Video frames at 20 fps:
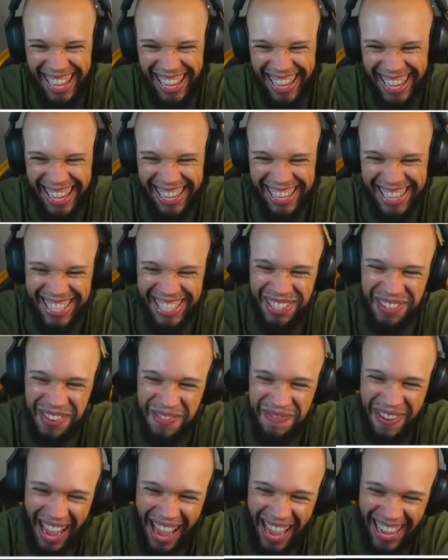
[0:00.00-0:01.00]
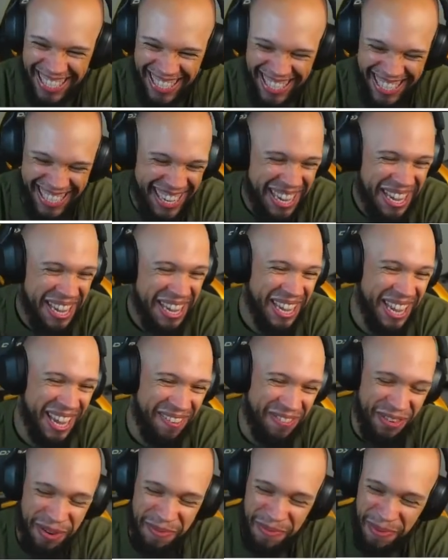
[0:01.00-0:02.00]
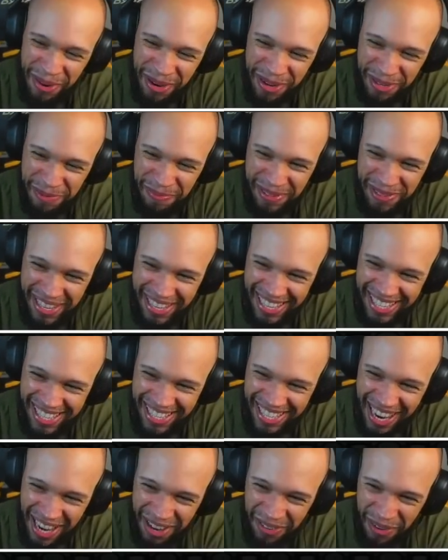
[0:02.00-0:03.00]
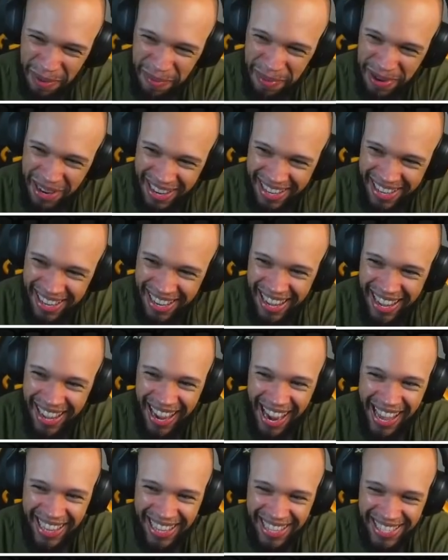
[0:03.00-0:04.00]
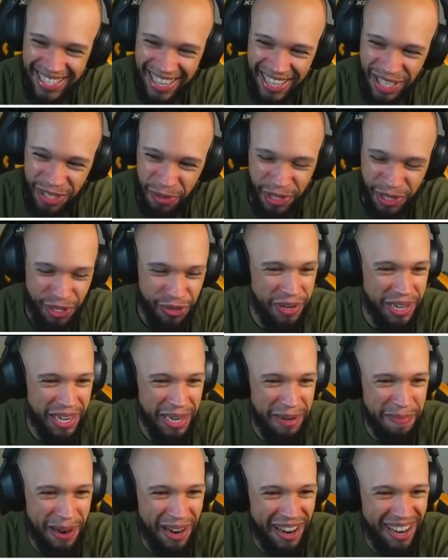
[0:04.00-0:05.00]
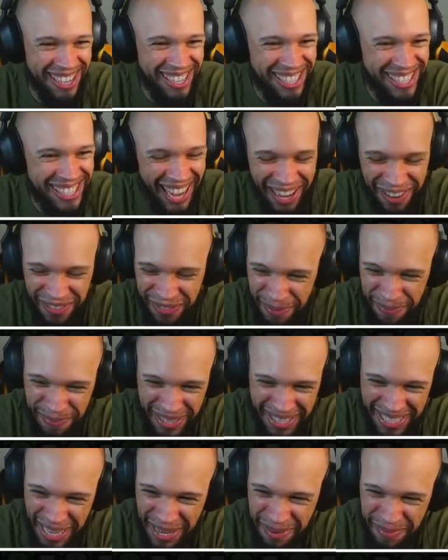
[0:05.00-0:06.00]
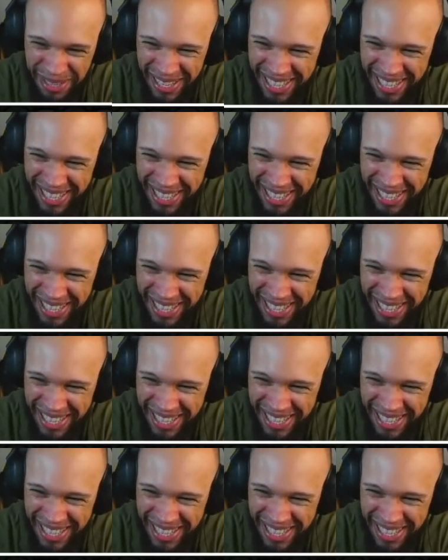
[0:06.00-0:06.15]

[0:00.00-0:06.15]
Could you imagine if your opponent is playing Shine Greymon and they just hit you with Trinity Burst? I'd flip the table.